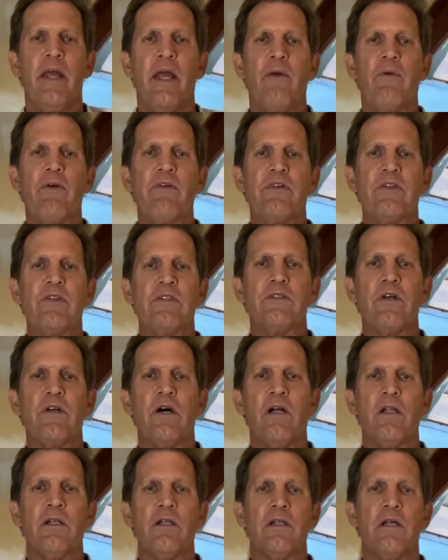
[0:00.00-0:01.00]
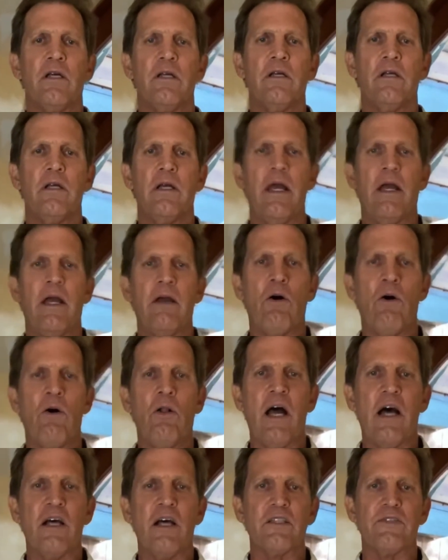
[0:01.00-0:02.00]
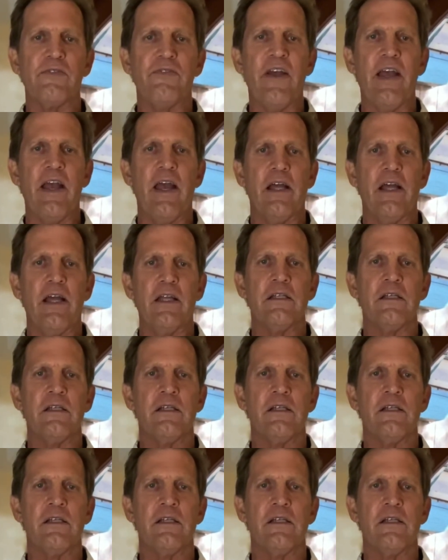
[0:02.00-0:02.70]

We've installed a whole house fan